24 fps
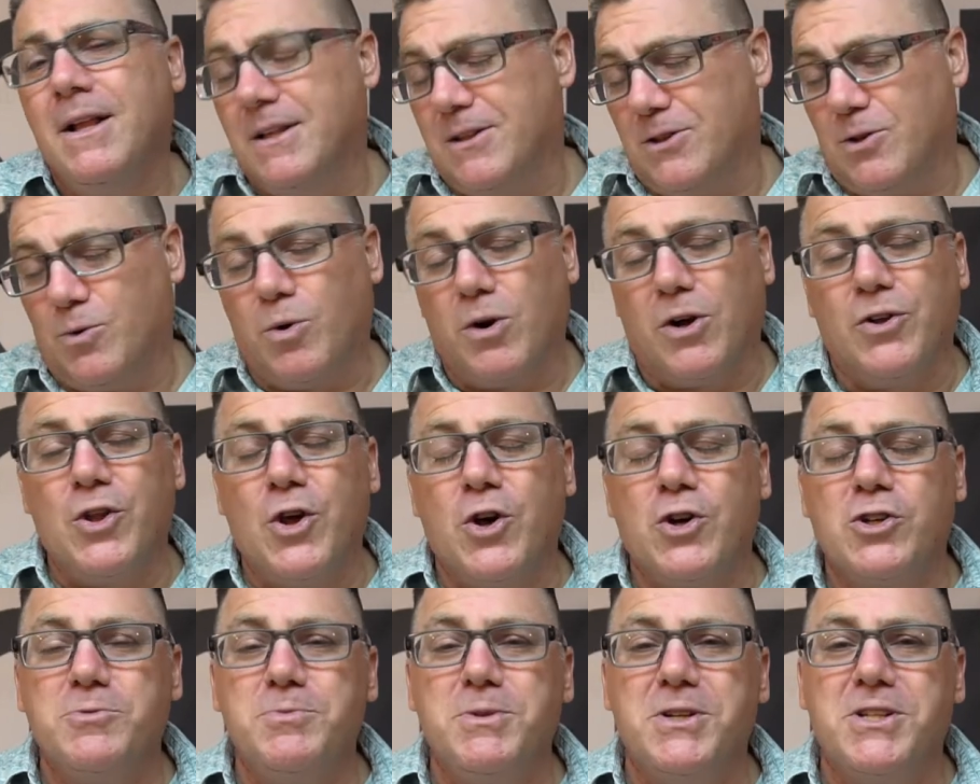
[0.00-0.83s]
The world
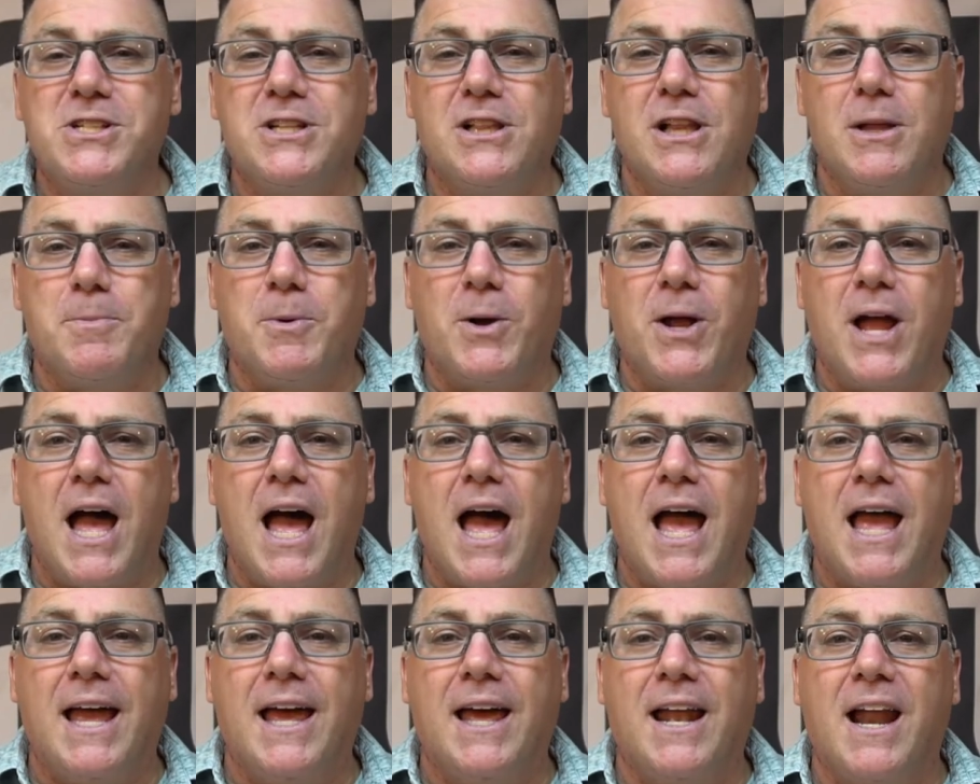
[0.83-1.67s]
knows me as Clipper
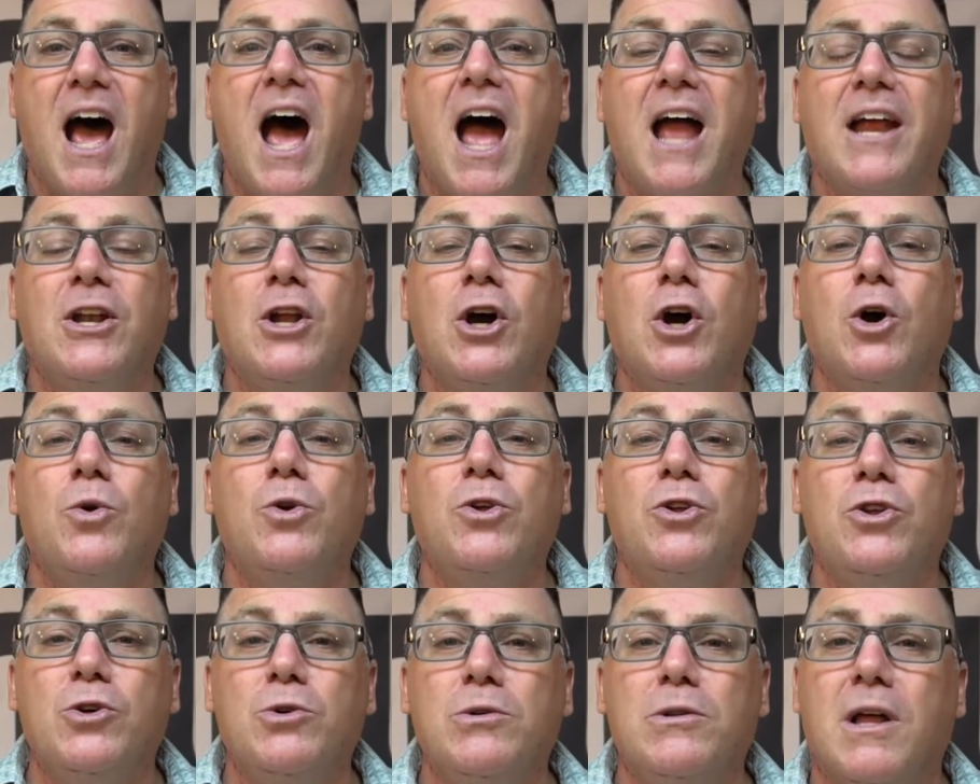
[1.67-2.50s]
Guy, and I know
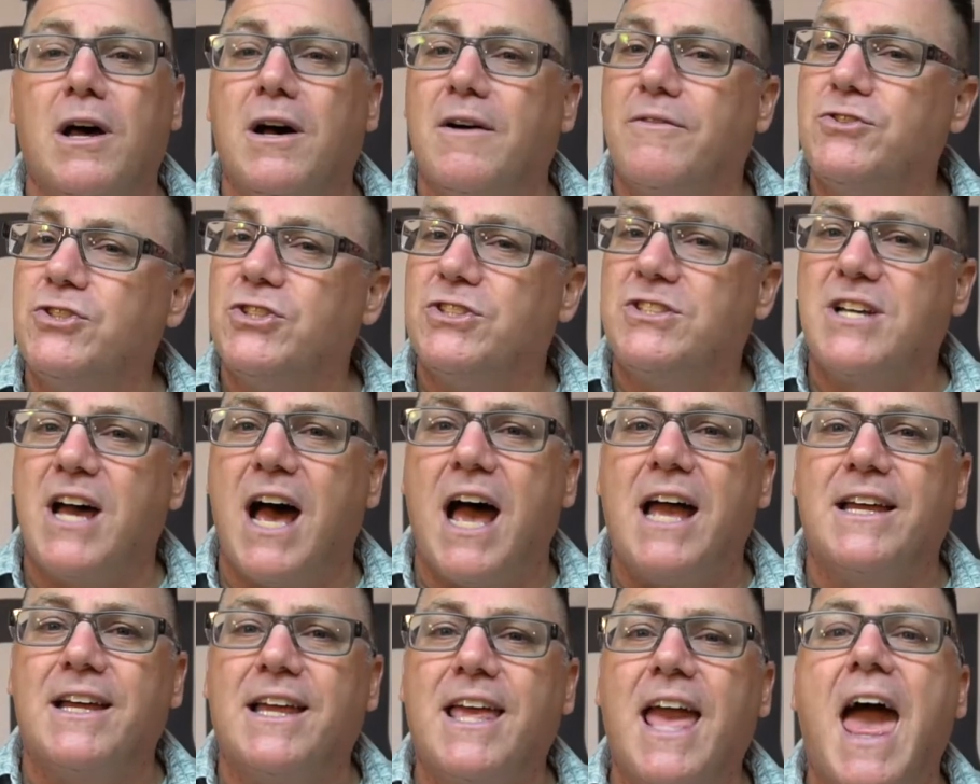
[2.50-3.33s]
you love
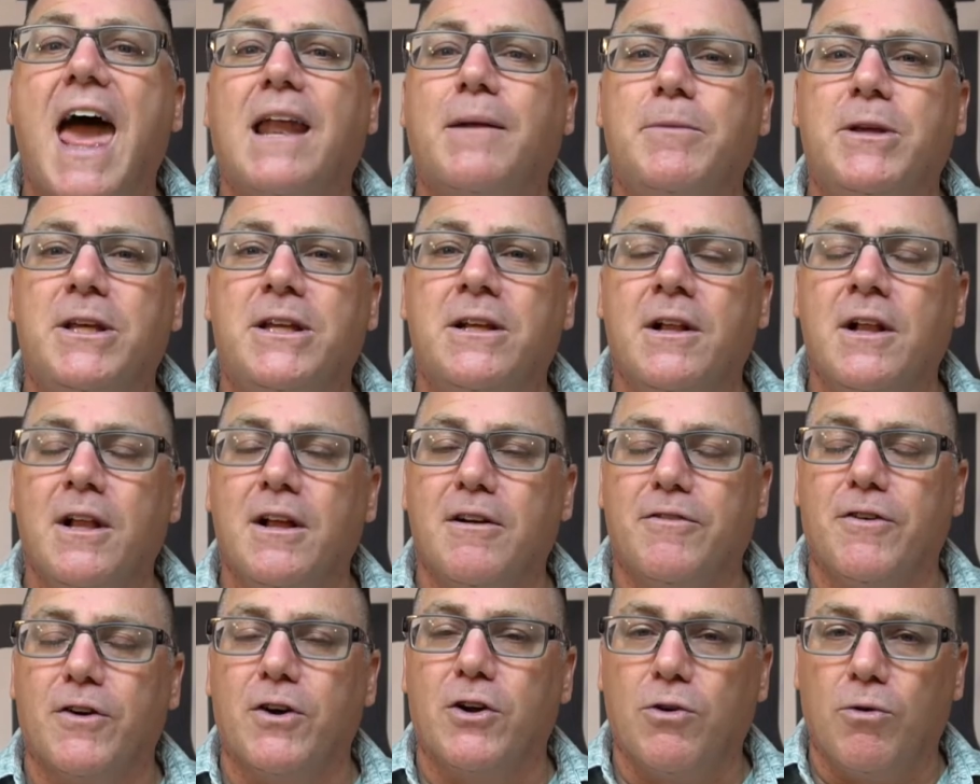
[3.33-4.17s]
Jatai Academy
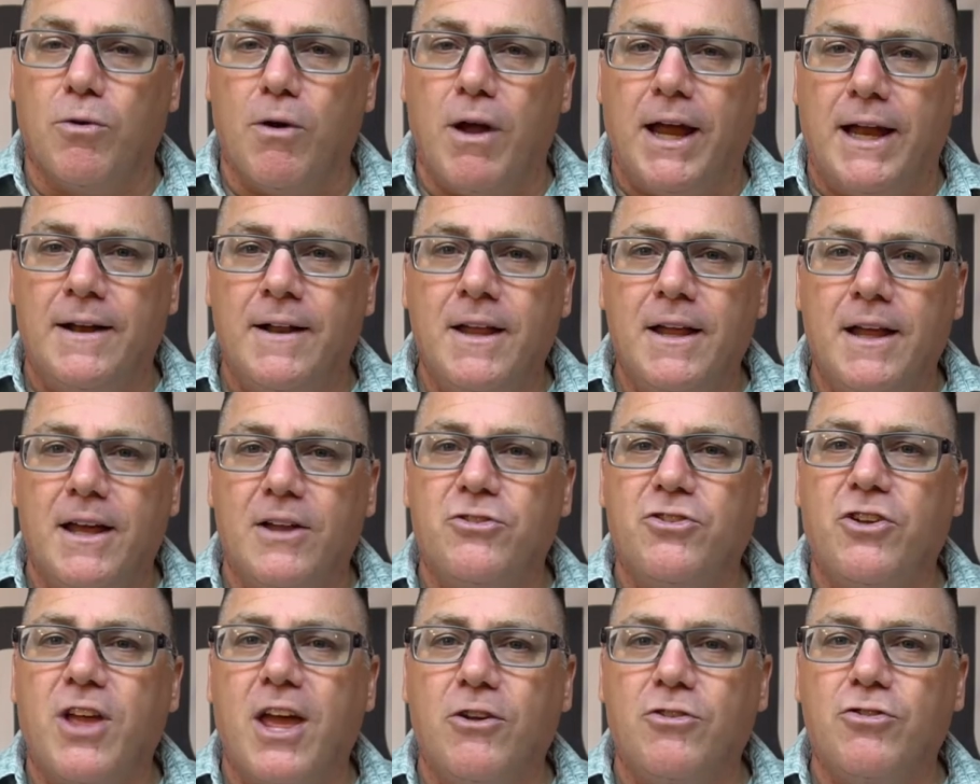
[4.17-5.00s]
for great
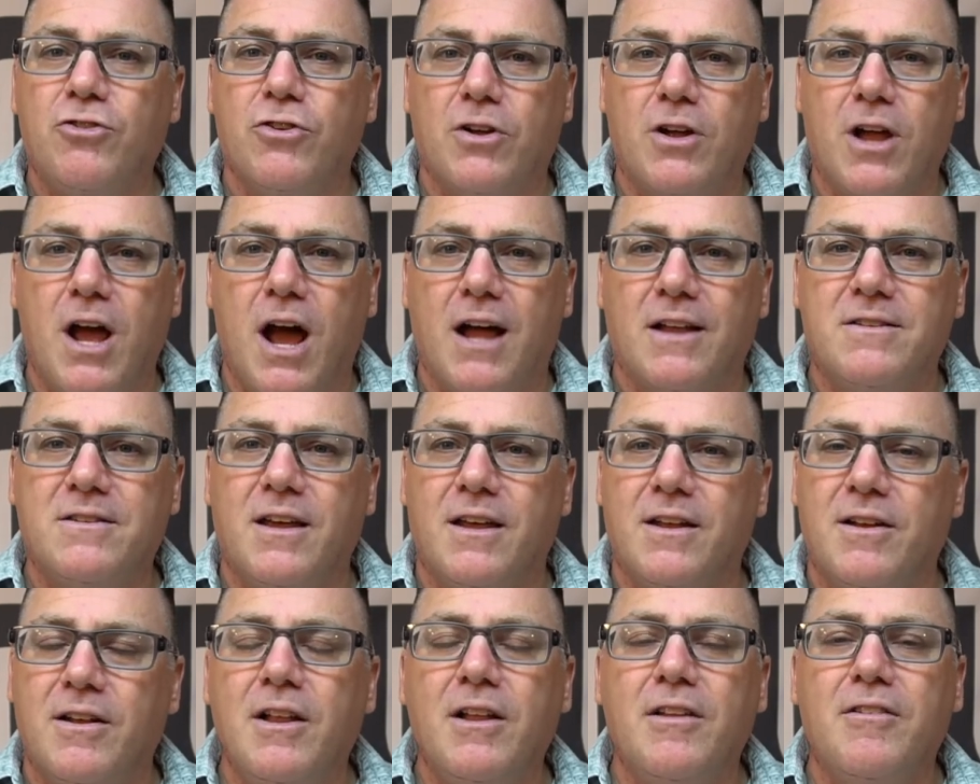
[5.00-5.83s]
educational
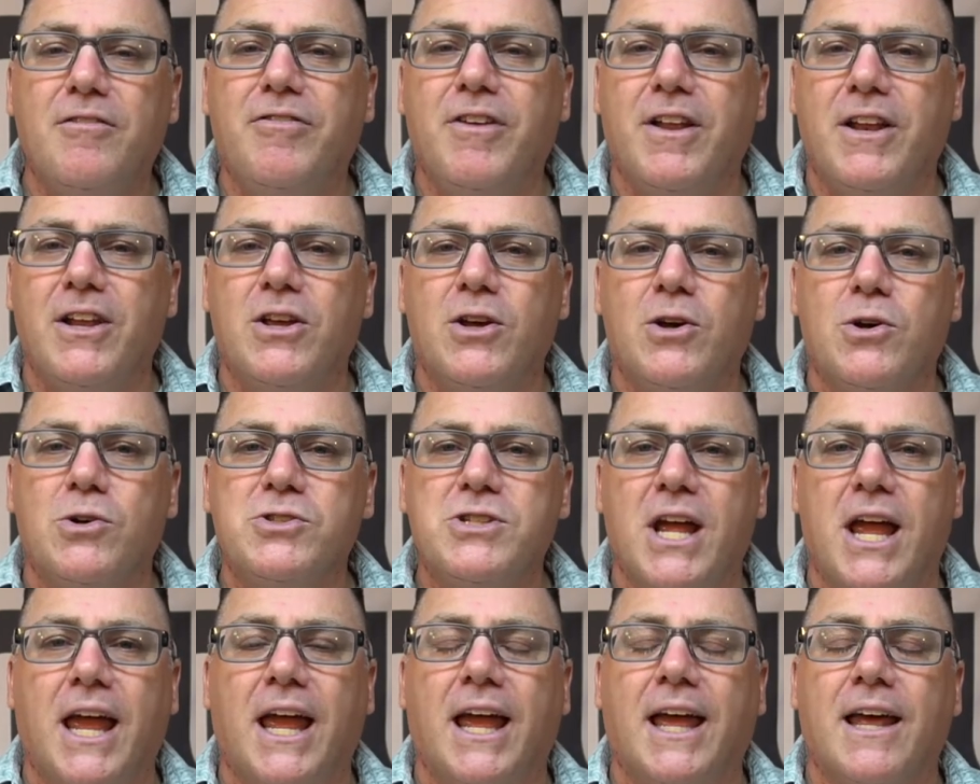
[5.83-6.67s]
content, videos,
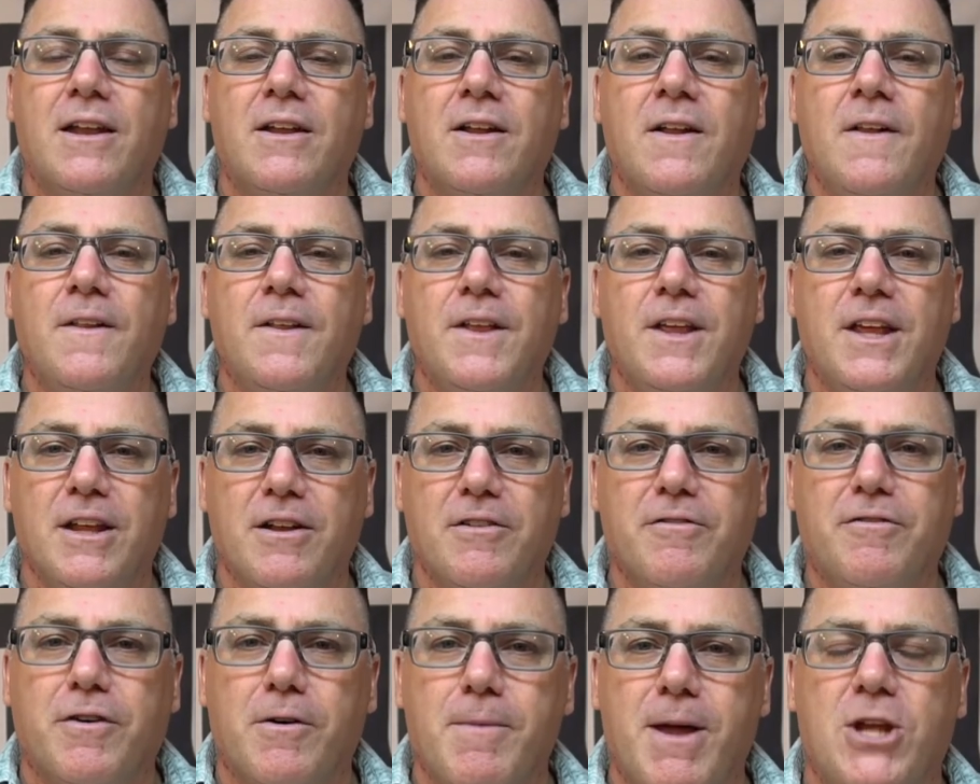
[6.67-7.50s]
and
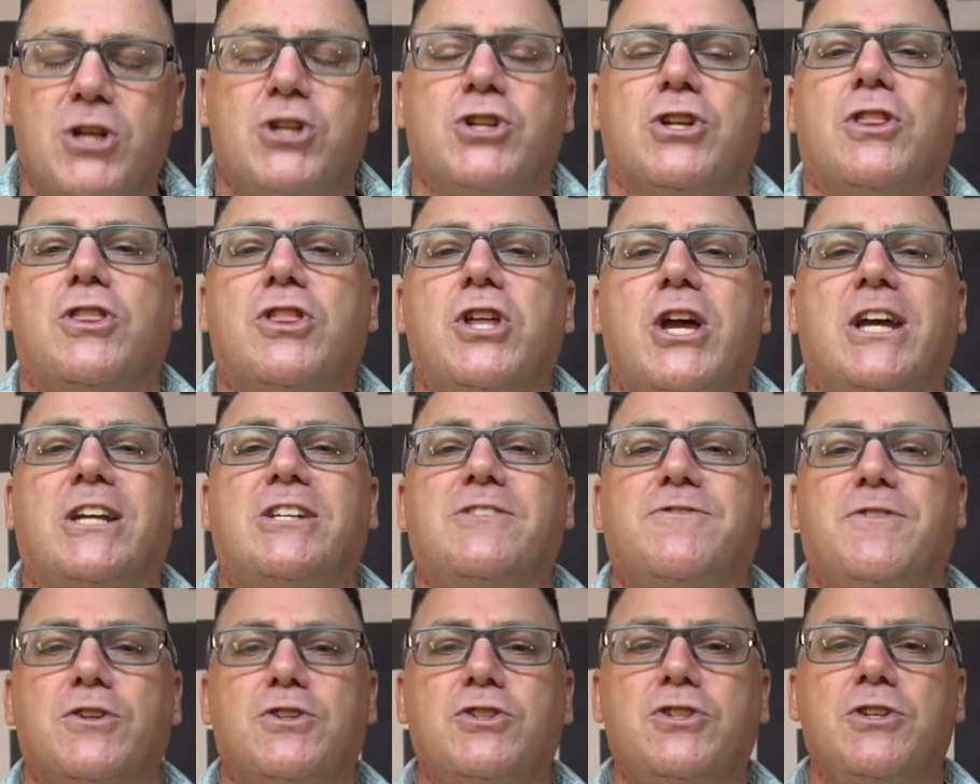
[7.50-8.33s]
information. Thanks
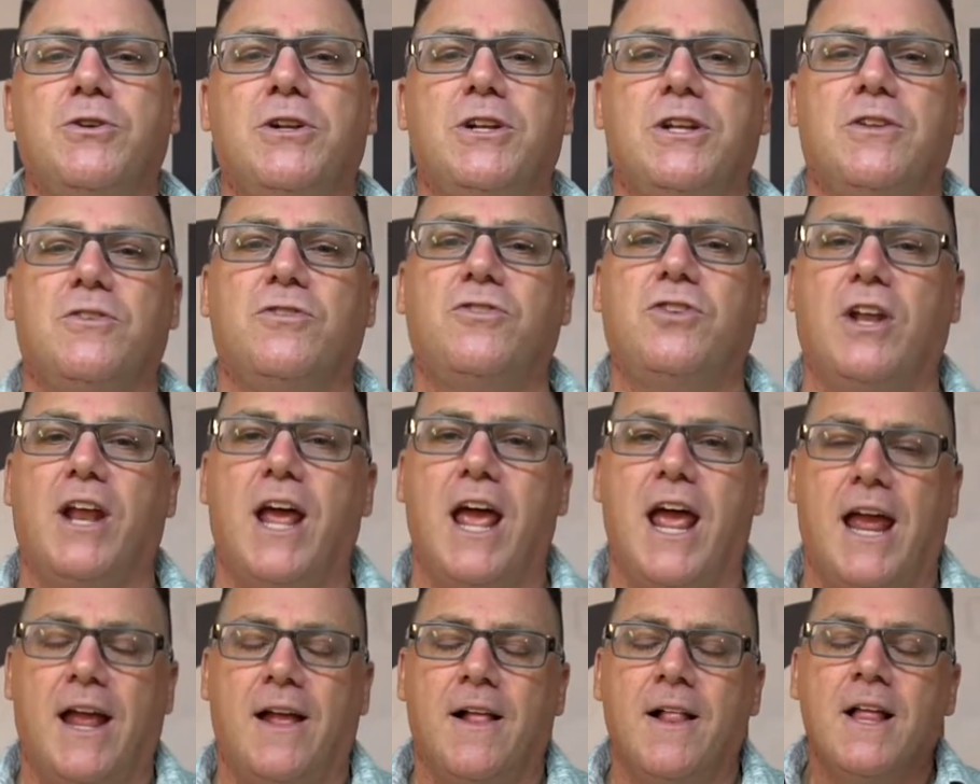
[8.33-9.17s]
for tuning in
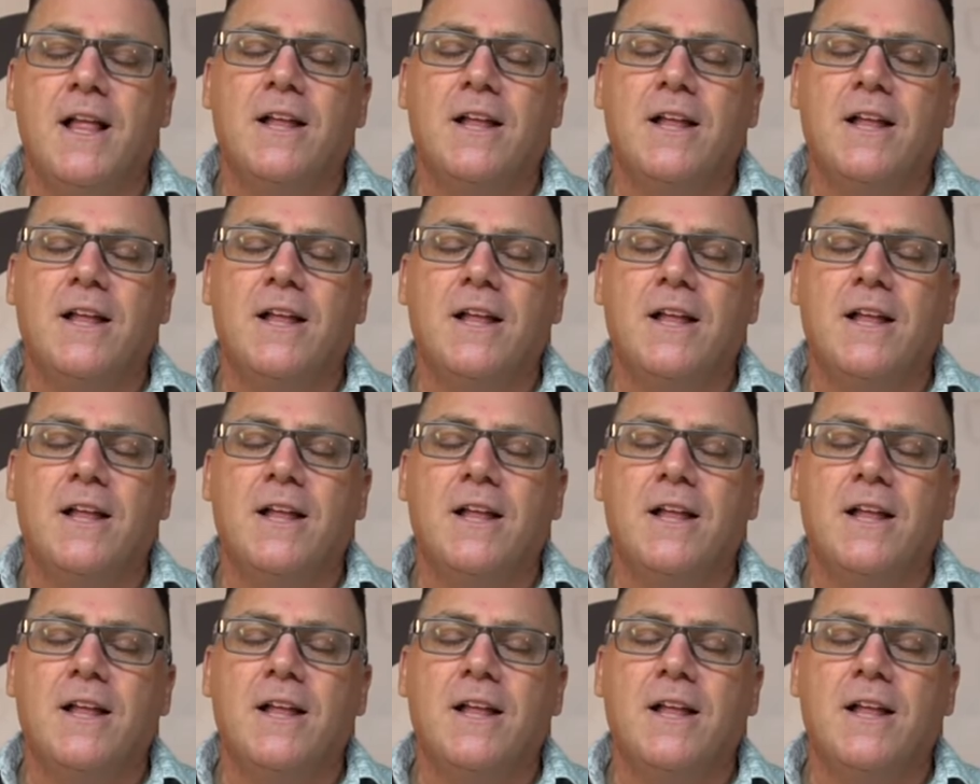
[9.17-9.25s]
today.